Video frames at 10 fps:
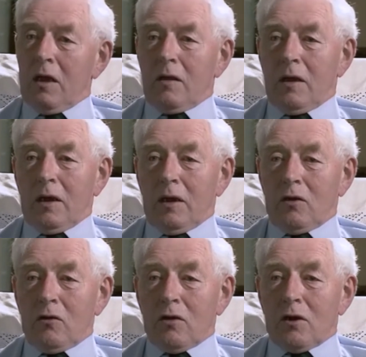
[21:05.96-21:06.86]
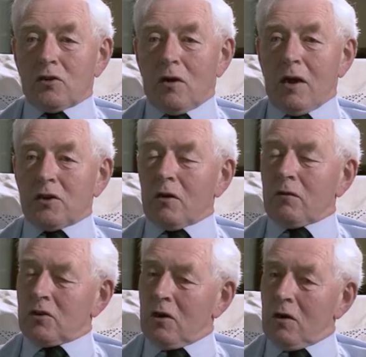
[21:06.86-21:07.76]
The unionists are asking
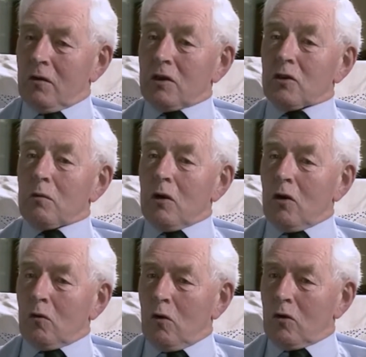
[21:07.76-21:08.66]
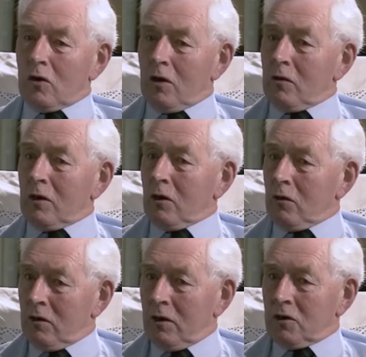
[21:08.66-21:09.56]
for certain things that will not water down their
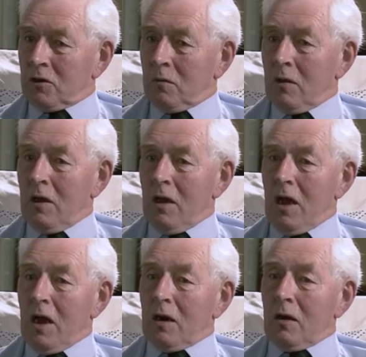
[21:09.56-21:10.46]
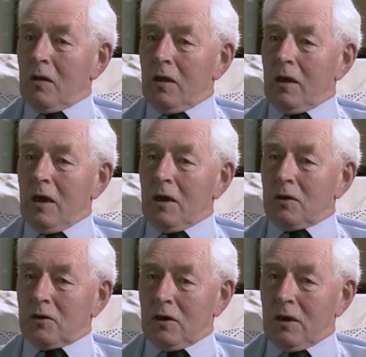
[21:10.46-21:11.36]
unionism. And they,
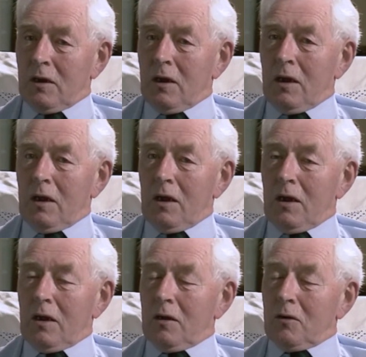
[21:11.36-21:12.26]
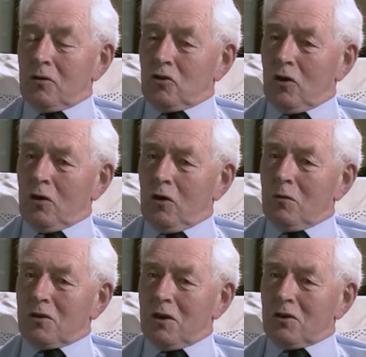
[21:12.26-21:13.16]
as John
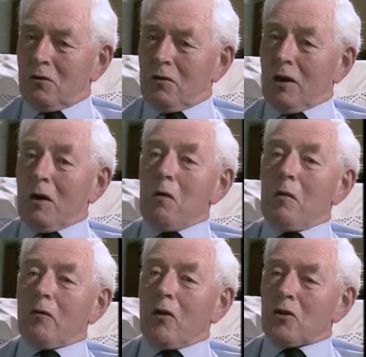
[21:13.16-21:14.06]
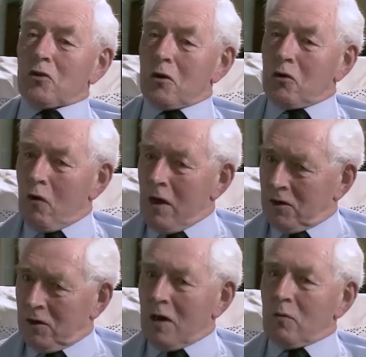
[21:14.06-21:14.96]
Hume says so frequently, we've got to
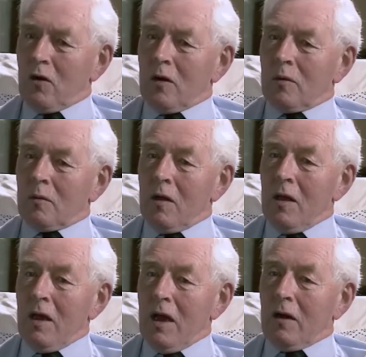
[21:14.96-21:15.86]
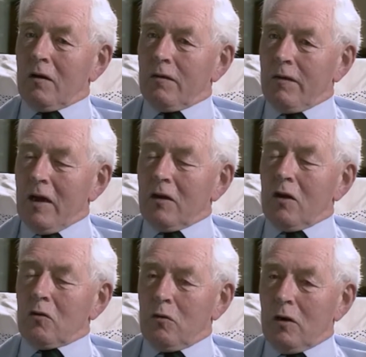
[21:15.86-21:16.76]
address that problem and to find
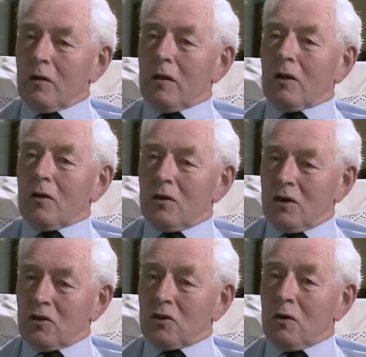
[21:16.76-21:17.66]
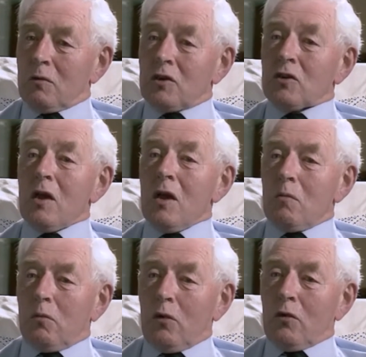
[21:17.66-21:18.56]
out what are the conditions in which
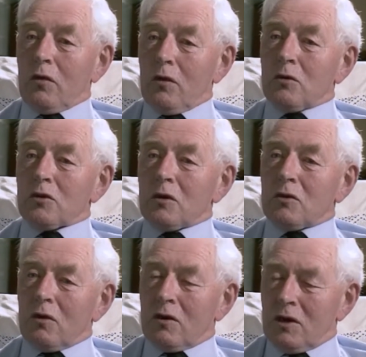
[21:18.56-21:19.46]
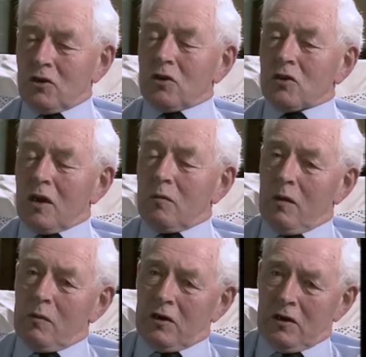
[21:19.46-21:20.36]
both those traditions can be
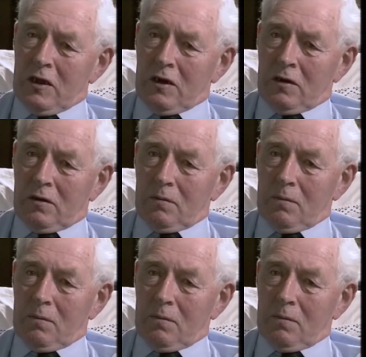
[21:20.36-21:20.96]
maintained.